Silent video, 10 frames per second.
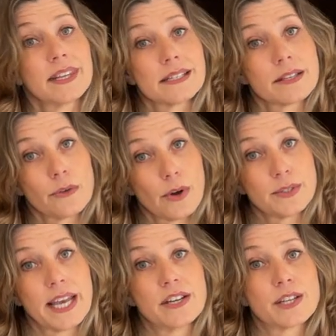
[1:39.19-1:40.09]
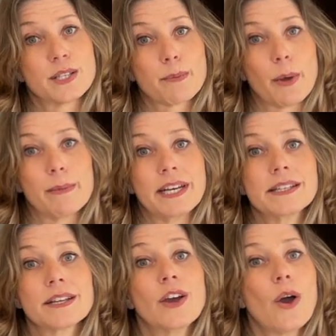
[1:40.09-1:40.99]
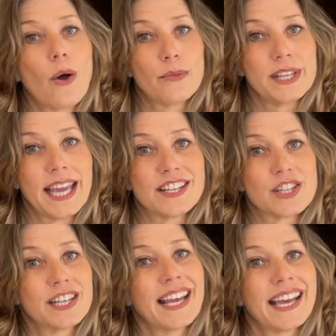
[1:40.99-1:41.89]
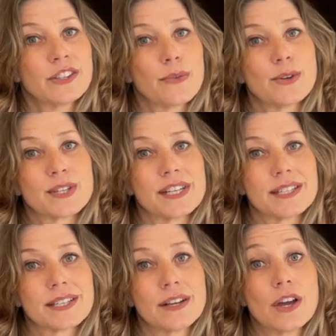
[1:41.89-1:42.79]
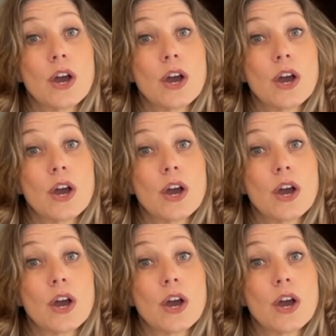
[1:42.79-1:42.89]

that's the rotations per minute, of the engine and the rotors.